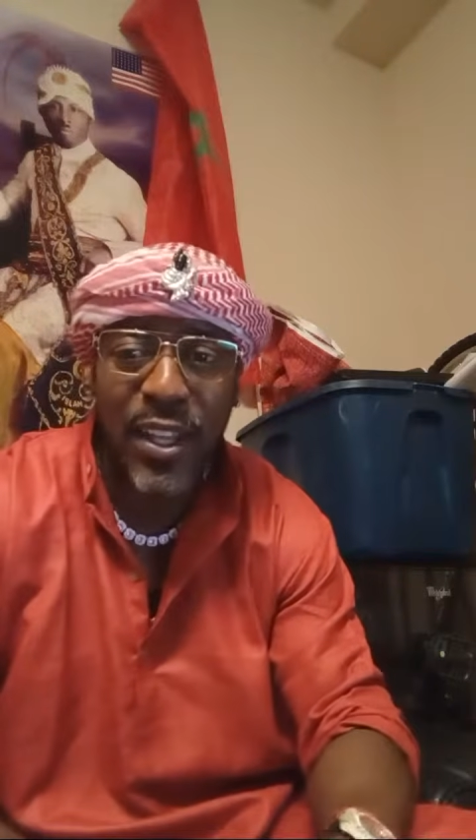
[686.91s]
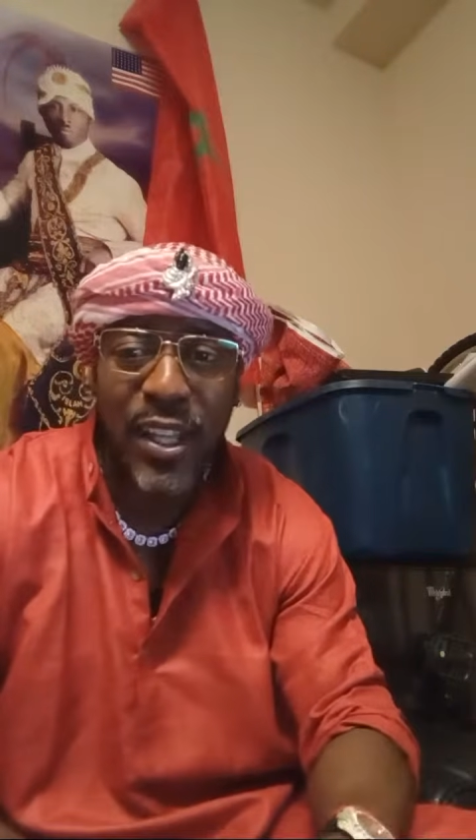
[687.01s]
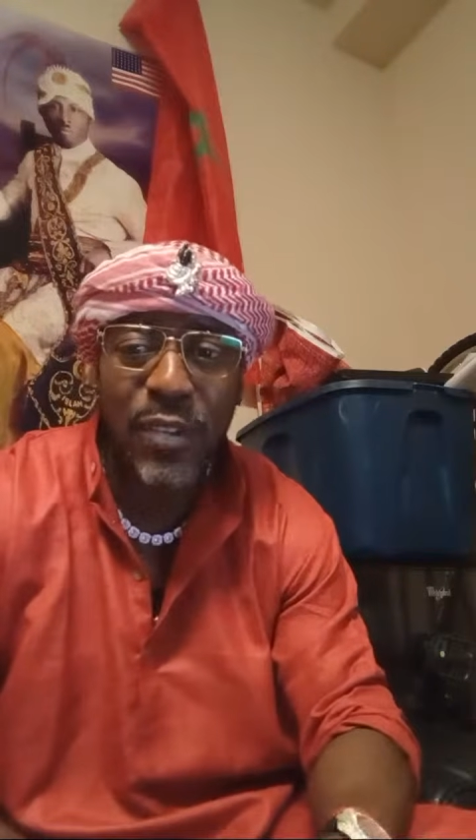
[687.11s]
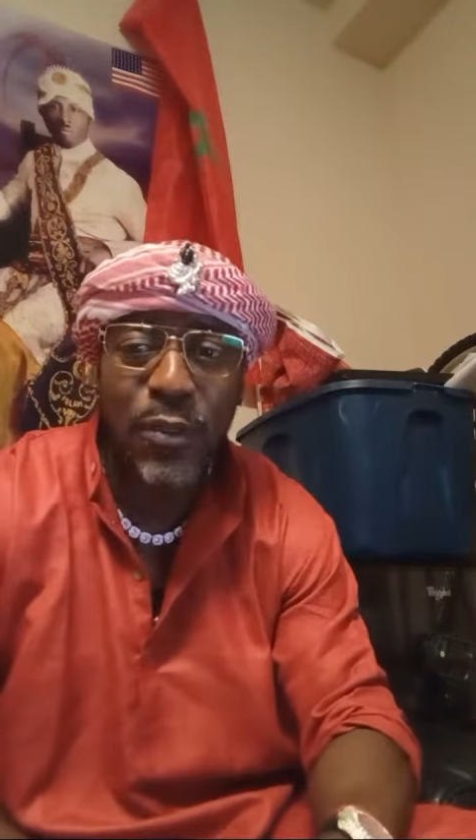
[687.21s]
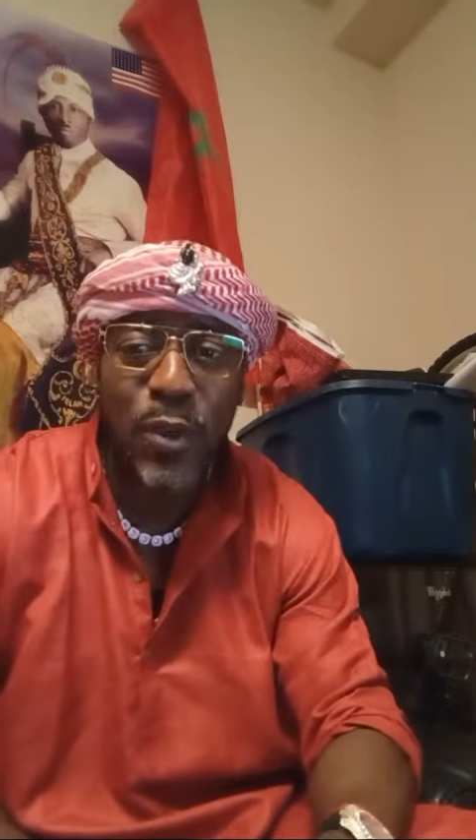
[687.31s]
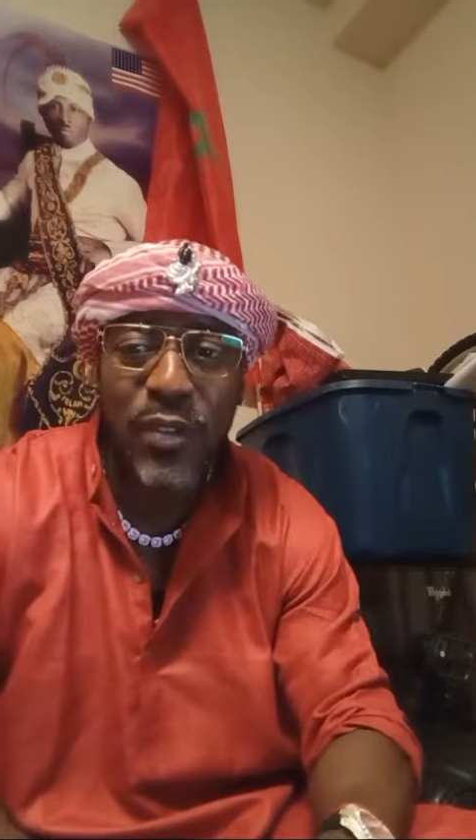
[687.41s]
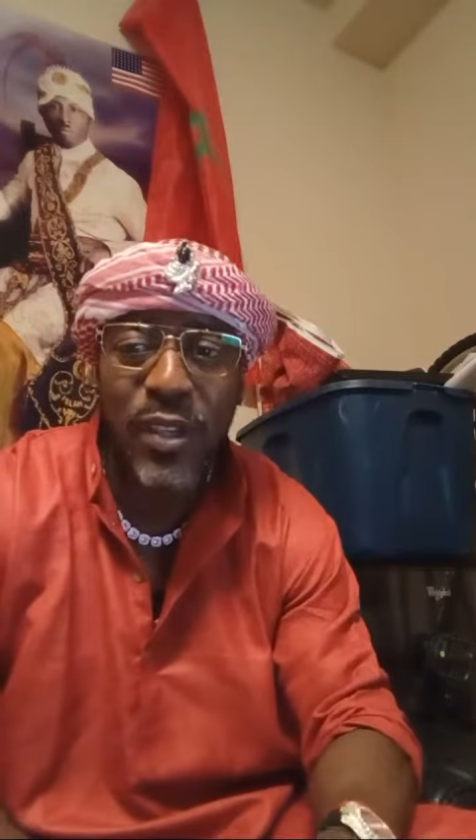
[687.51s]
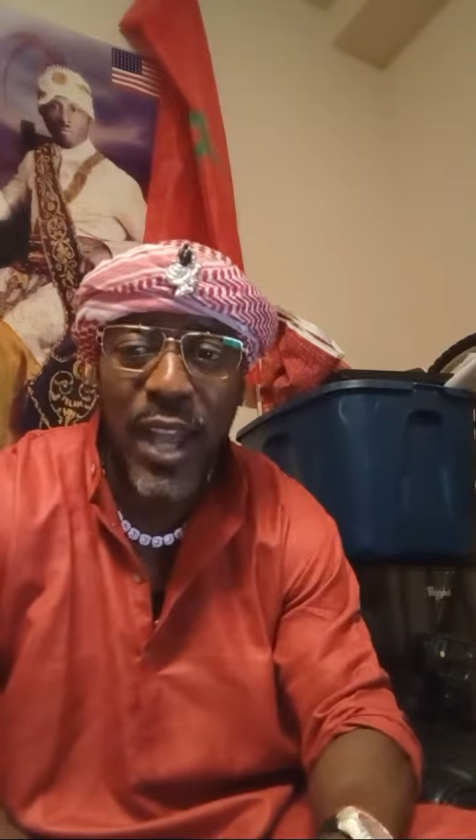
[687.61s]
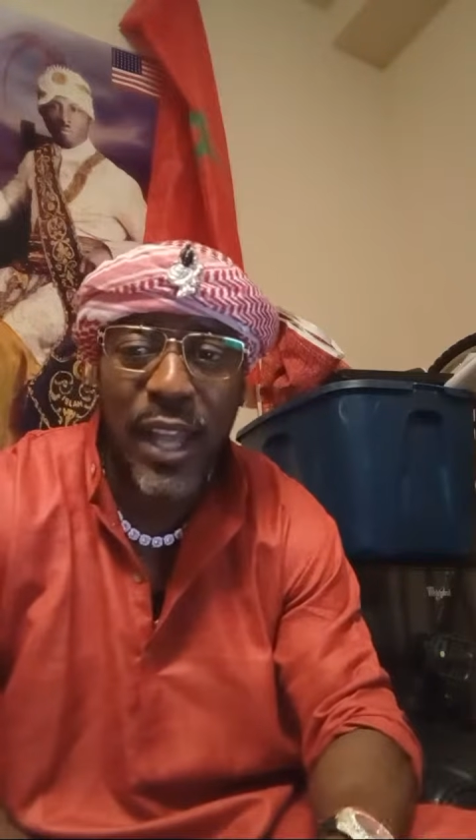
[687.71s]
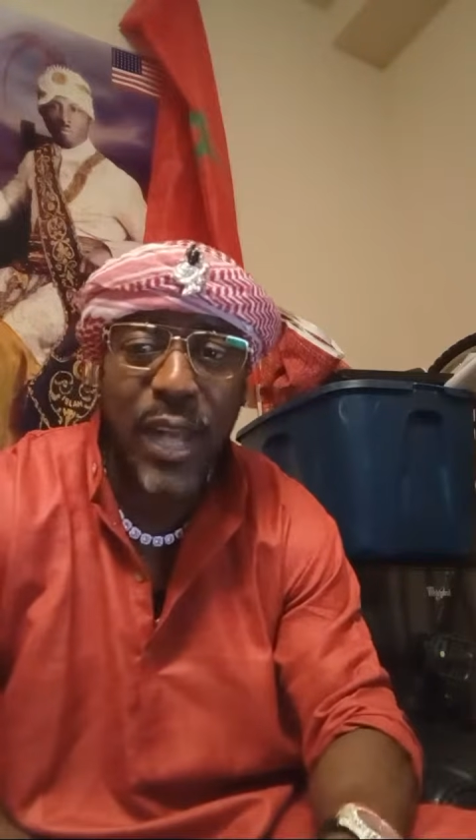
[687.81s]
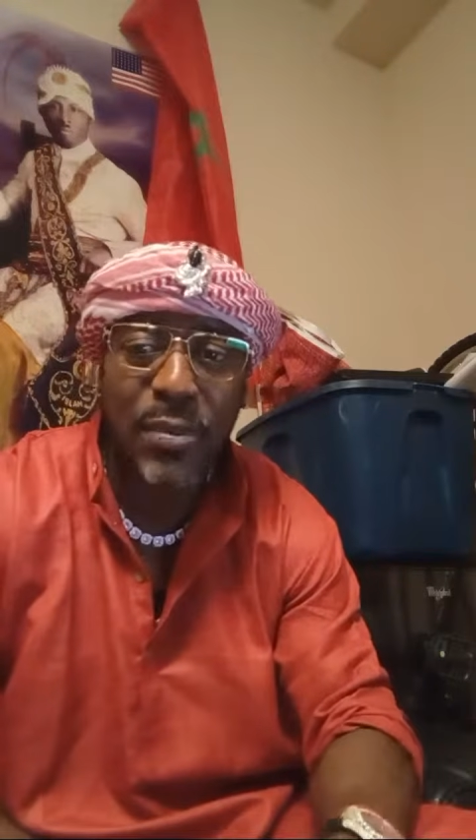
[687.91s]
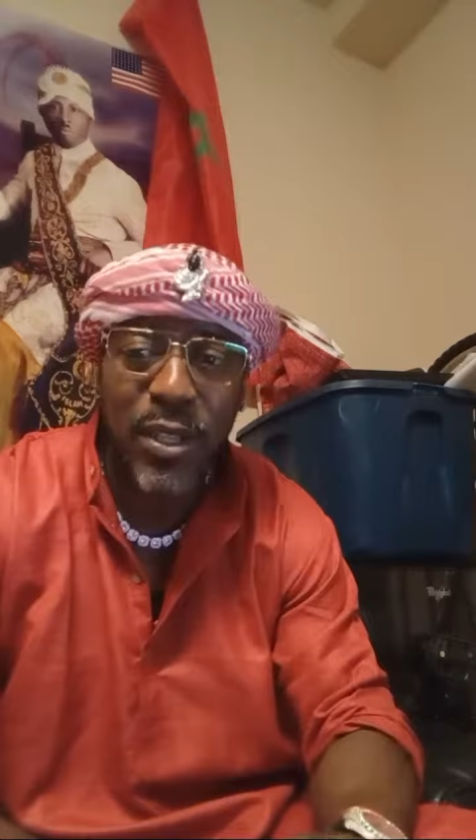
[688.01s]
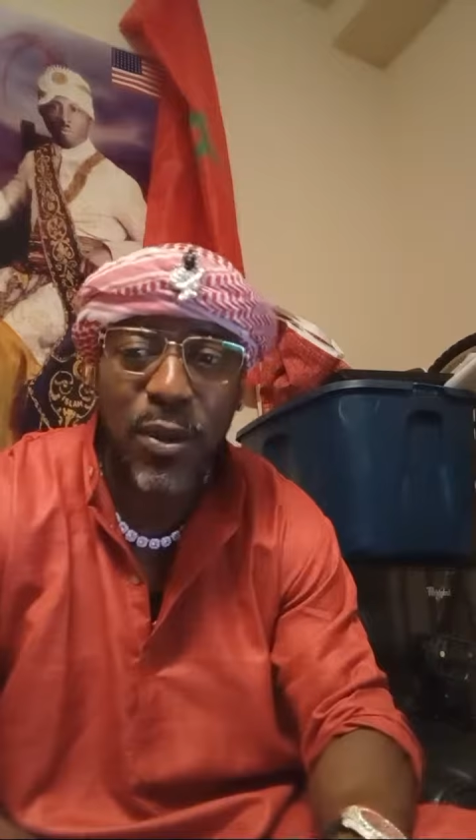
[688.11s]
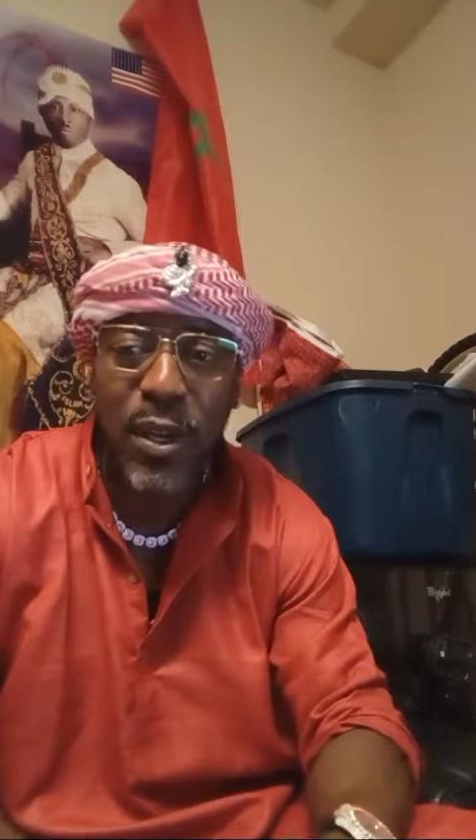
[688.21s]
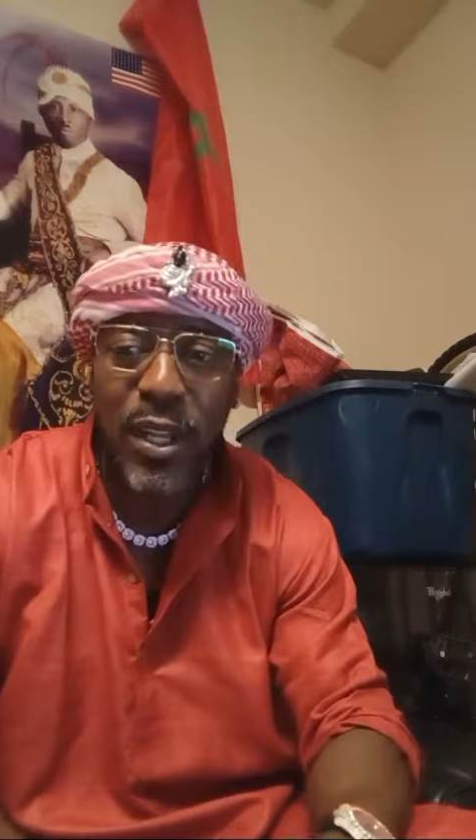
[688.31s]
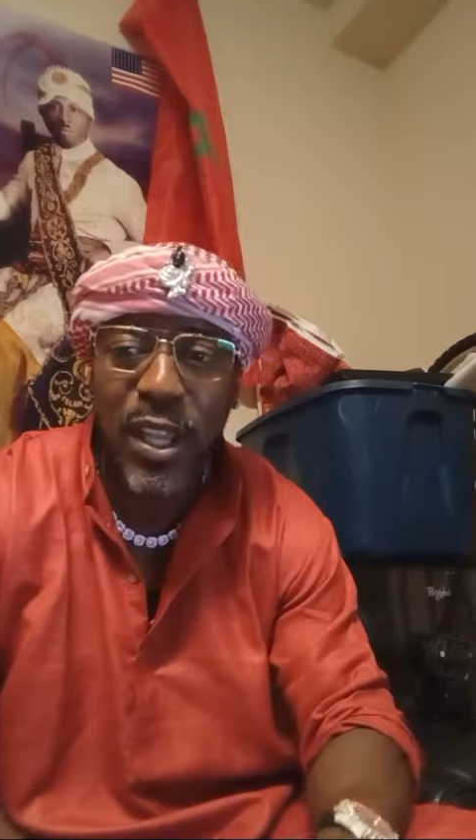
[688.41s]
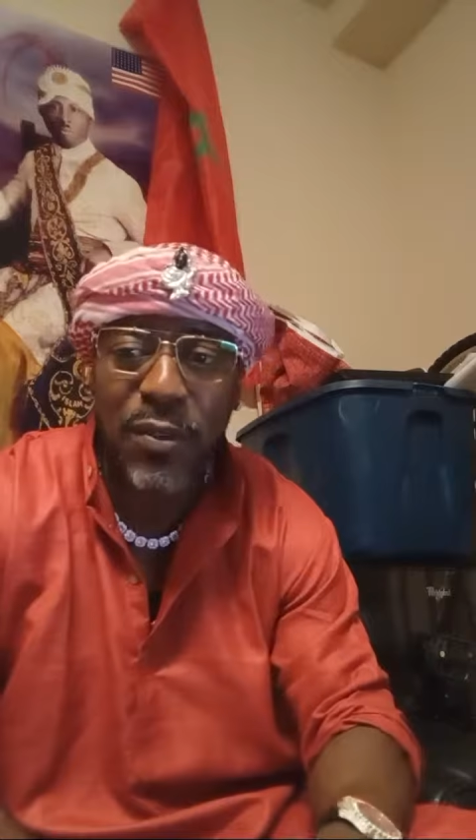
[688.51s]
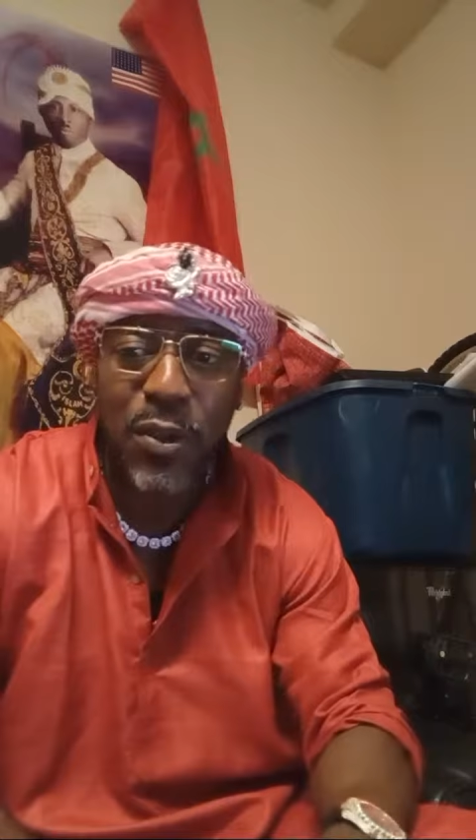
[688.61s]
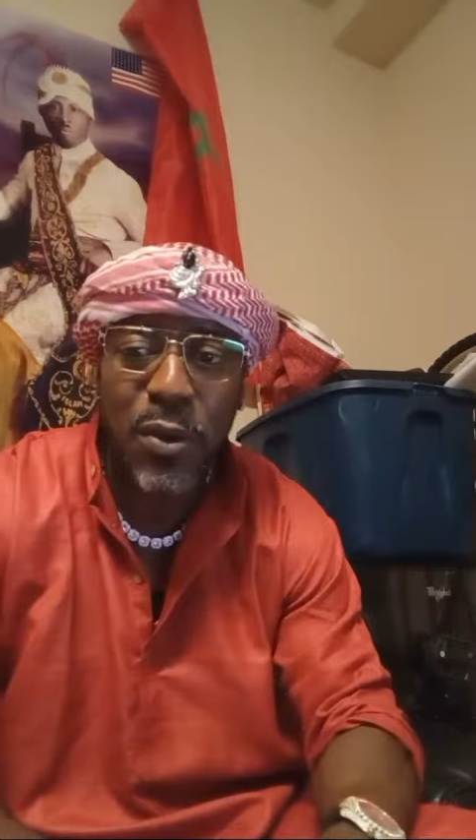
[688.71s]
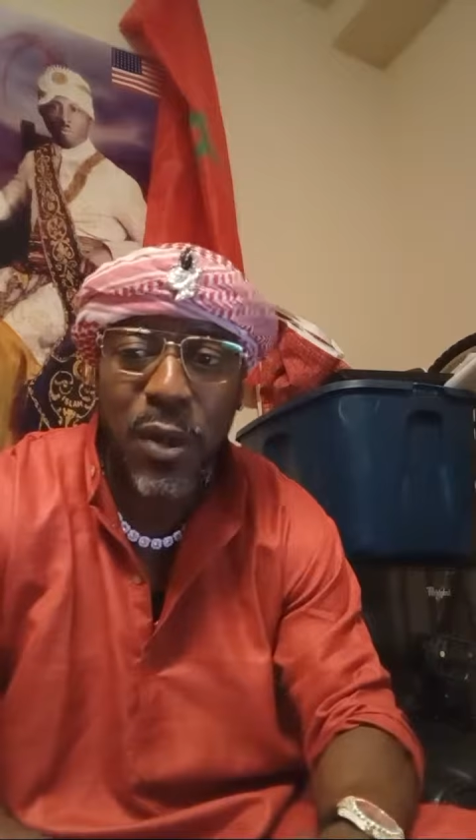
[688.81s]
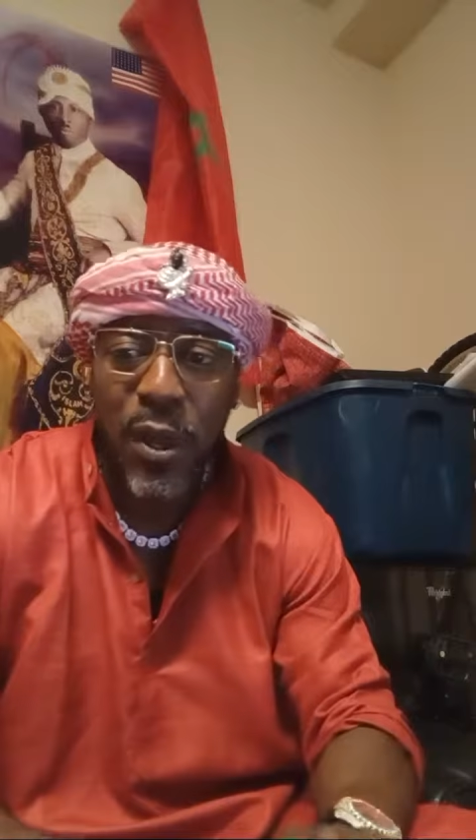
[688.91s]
If you give $1, I'm still going to give you